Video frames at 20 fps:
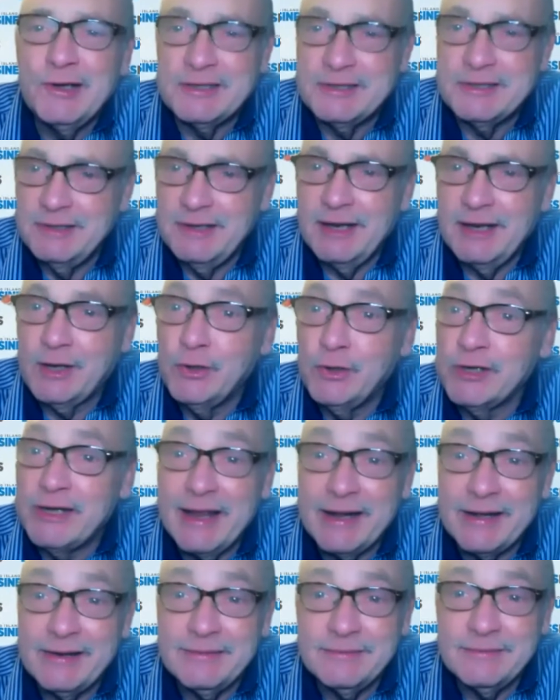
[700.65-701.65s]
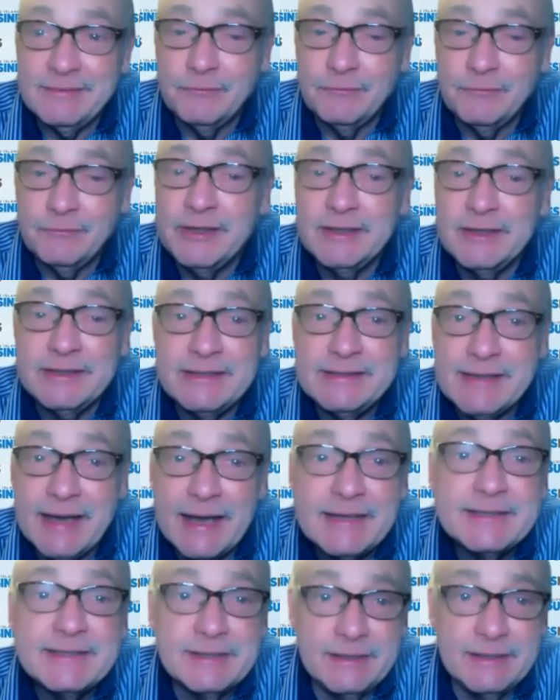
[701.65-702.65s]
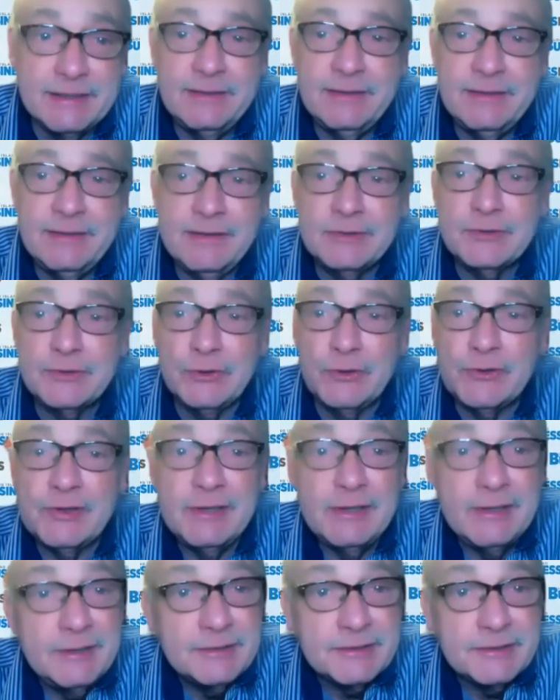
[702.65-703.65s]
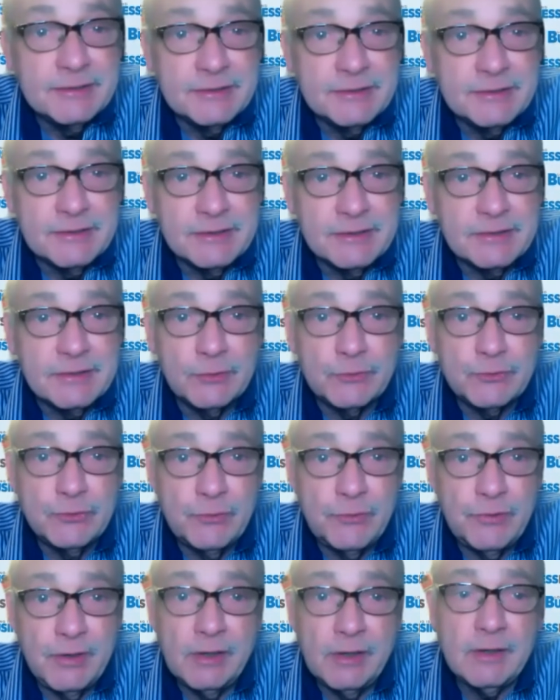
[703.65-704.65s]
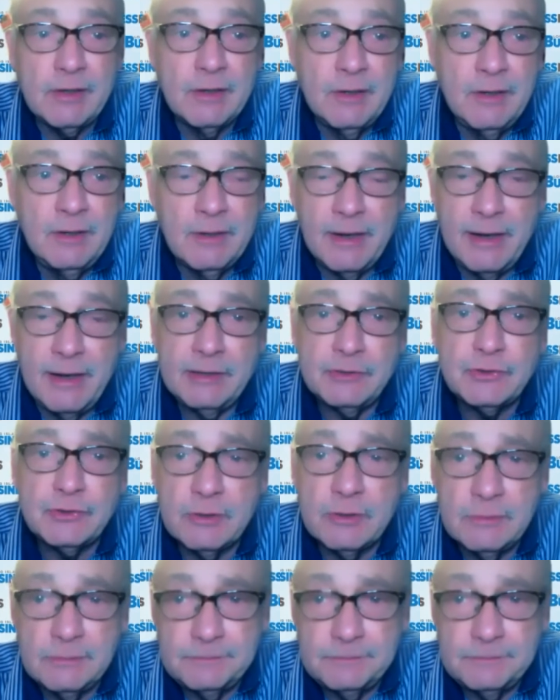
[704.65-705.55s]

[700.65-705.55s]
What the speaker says: It could get really dicey in certain instances, don't you think, Ash?